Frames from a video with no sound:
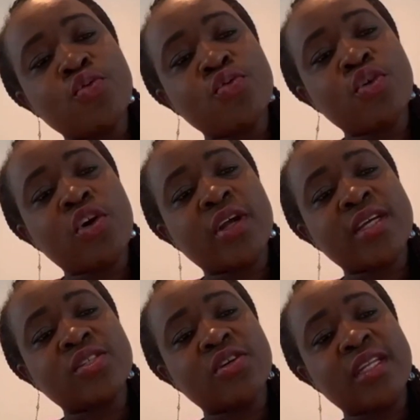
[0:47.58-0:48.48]
God
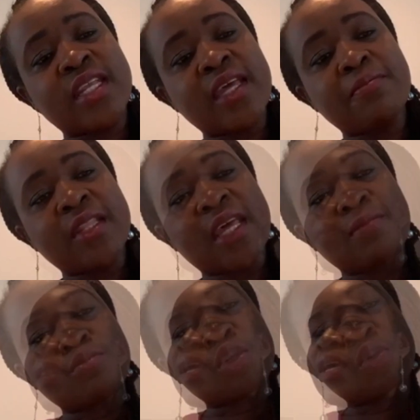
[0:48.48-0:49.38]
has ordained them
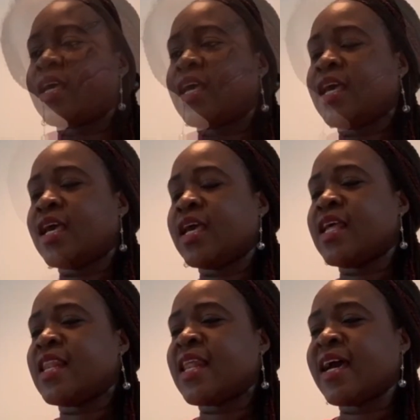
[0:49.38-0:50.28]
to be.
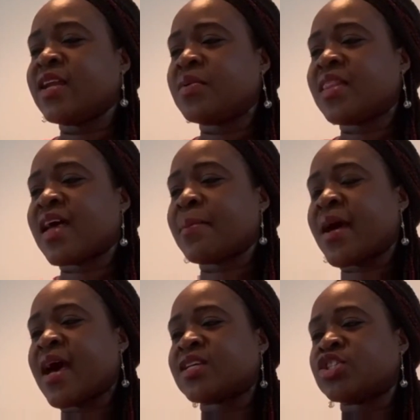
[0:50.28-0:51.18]
In line with that
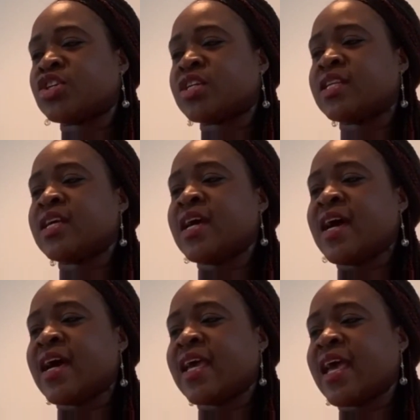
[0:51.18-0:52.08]
passion,
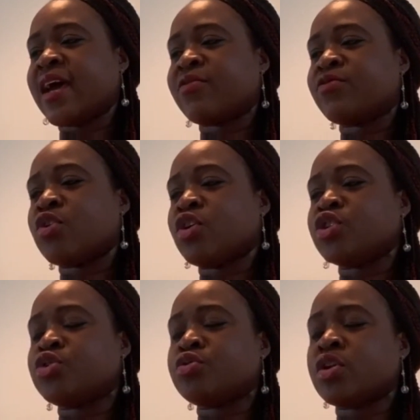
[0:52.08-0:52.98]
I have gone
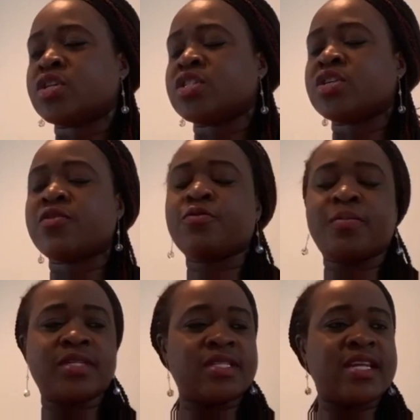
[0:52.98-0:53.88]
through lots of
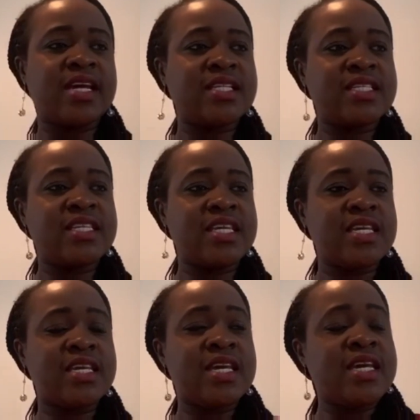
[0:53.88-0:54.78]
personality
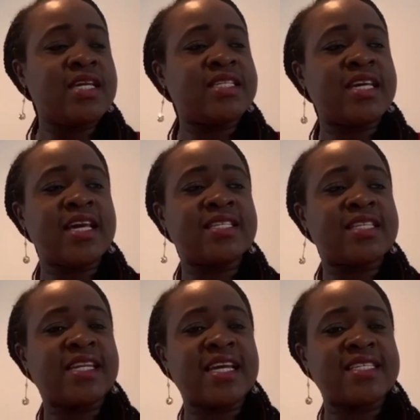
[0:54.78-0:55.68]
tests
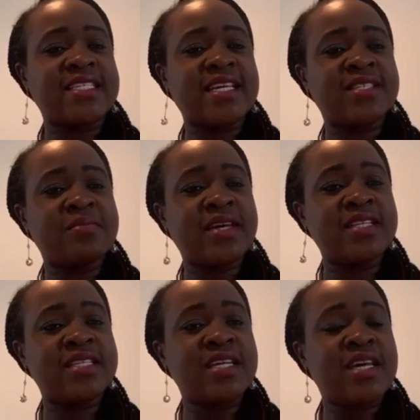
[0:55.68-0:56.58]
and assessments,
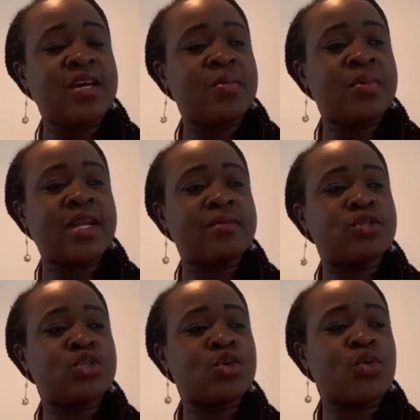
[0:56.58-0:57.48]
but I'm
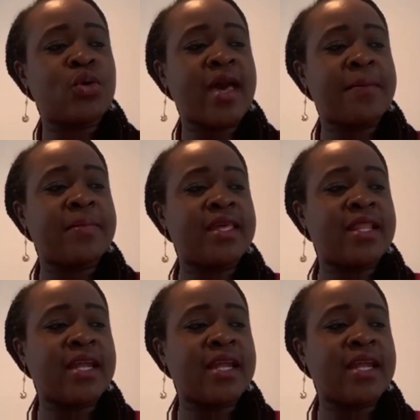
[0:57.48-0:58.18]
so happy that I